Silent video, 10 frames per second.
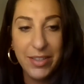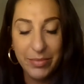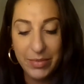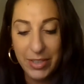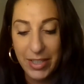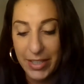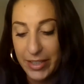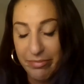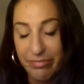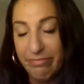an
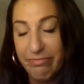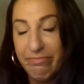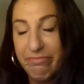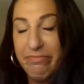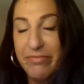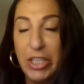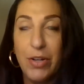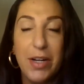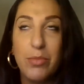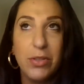
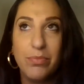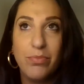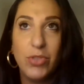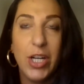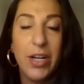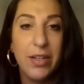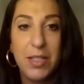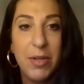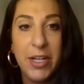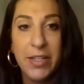incredible shared
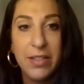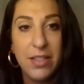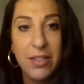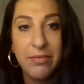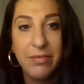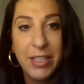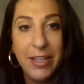experience, and